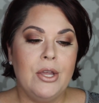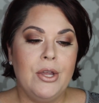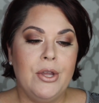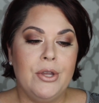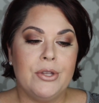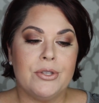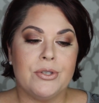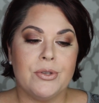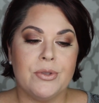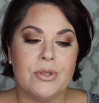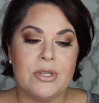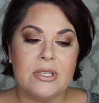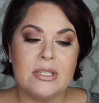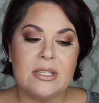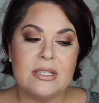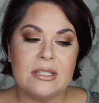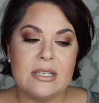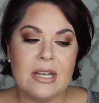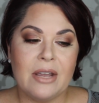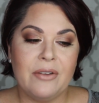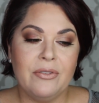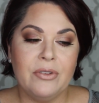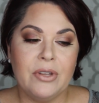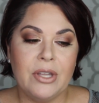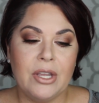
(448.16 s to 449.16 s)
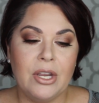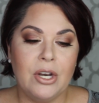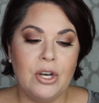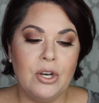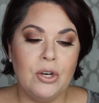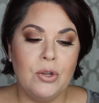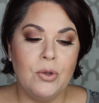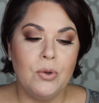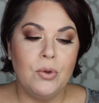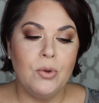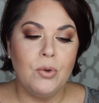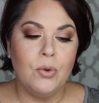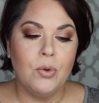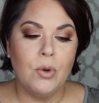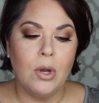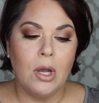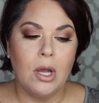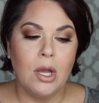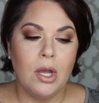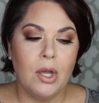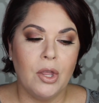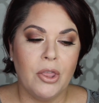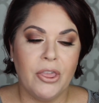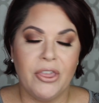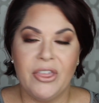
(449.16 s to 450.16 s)
so this is definitely a new
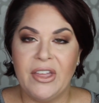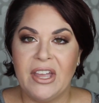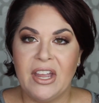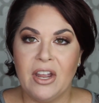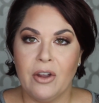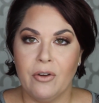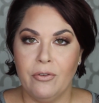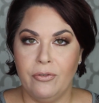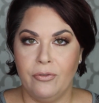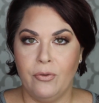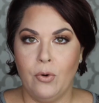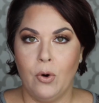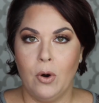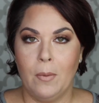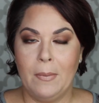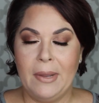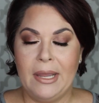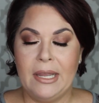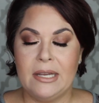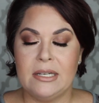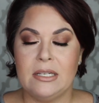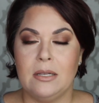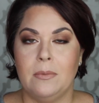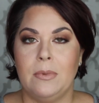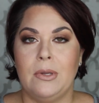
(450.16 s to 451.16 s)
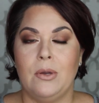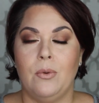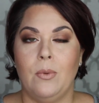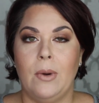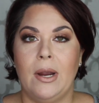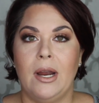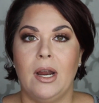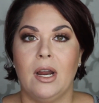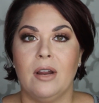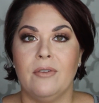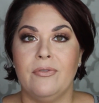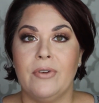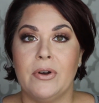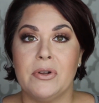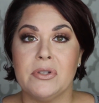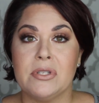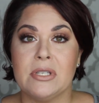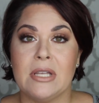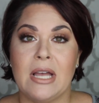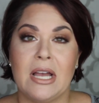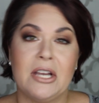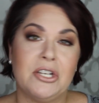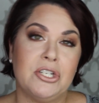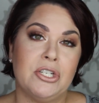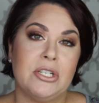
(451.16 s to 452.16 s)
thing for me to be wearing false
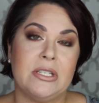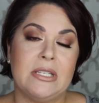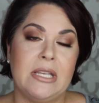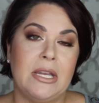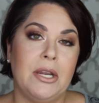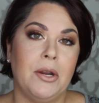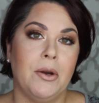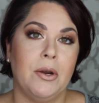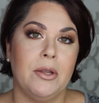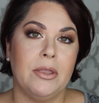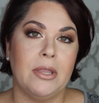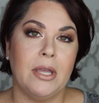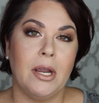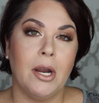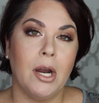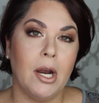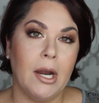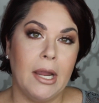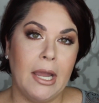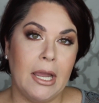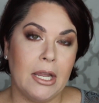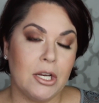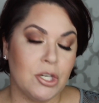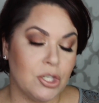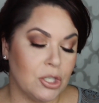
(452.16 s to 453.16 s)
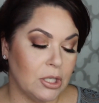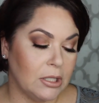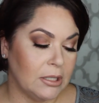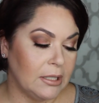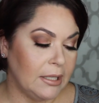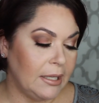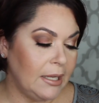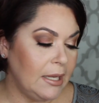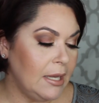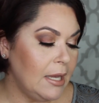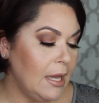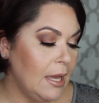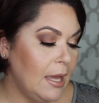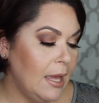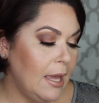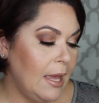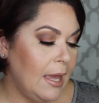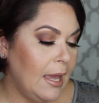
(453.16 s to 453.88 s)
lashes here and there occasionally.